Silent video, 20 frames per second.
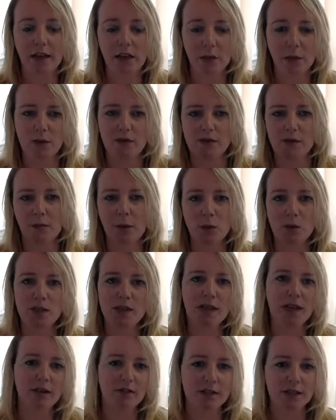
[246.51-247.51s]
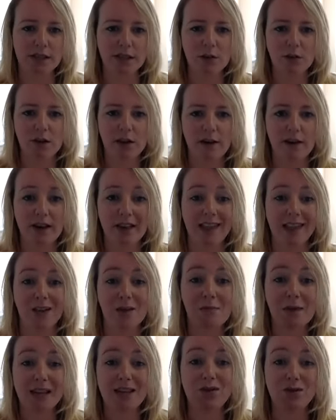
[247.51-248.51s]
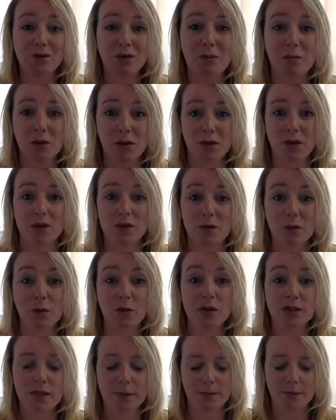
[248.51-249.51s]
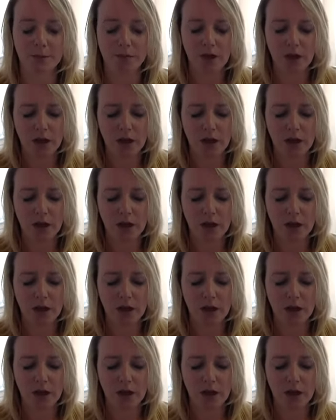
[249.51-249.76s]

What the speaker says: whether it's a multi-let or a single let or anything, you make sure you put those voids in.